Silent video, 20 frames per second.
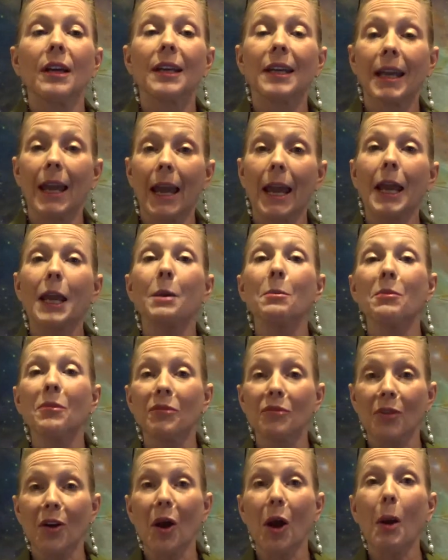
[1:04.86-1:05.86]
came
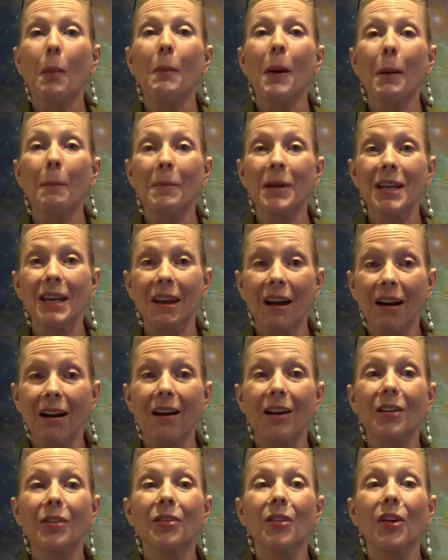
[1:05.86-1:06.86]
from
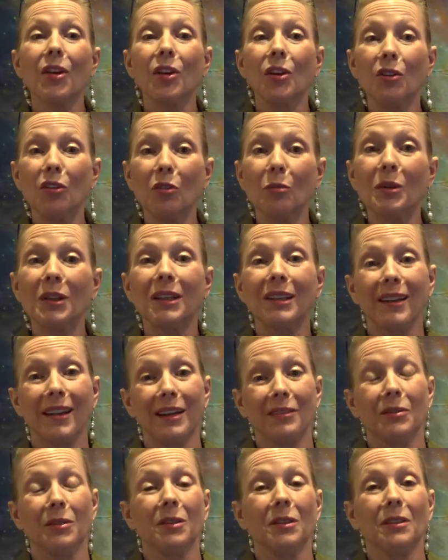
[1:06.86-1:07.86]
beyond the human
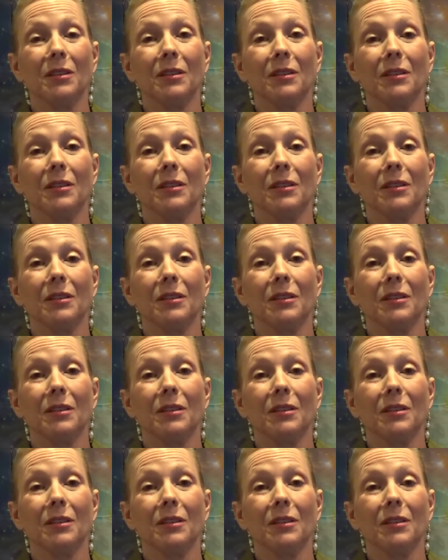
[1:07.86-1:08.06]
level.